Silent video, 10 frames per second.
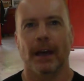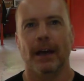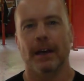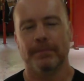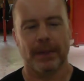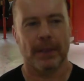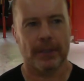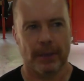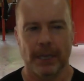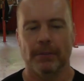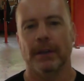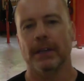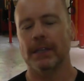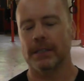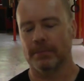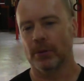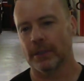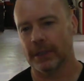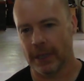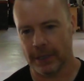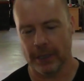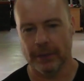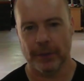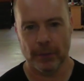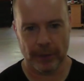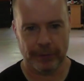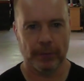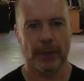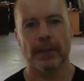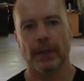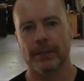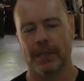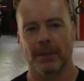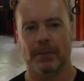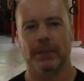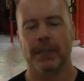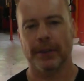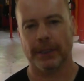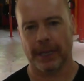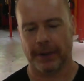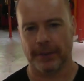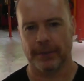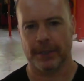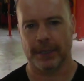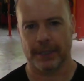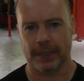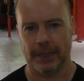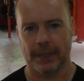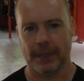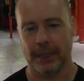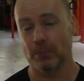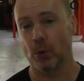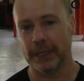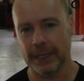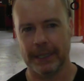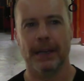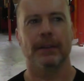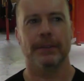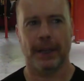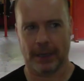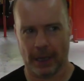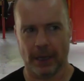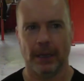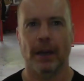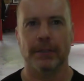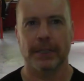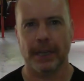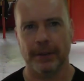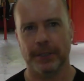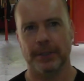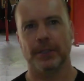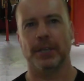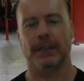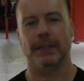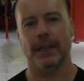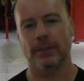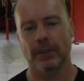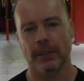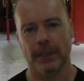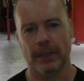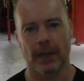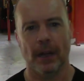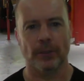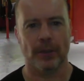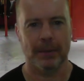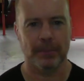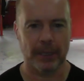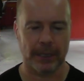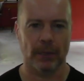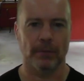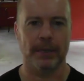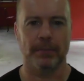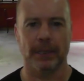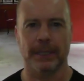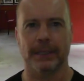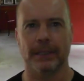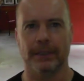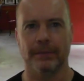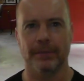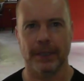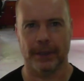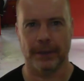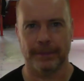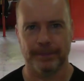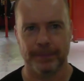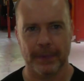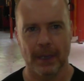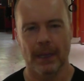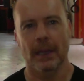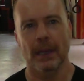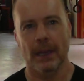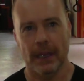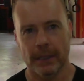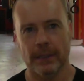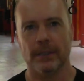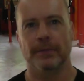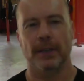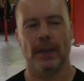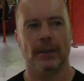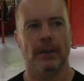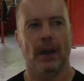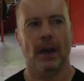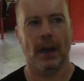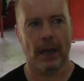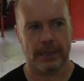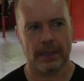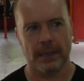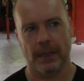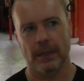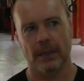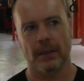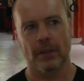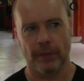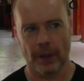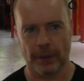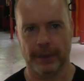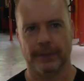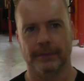So anyway, it's important that if you want to know some of the material characteristics here in more detail, that I would encourage you to check that earlier ultra-high molecular weight polyethylene video. In this video, I said the following.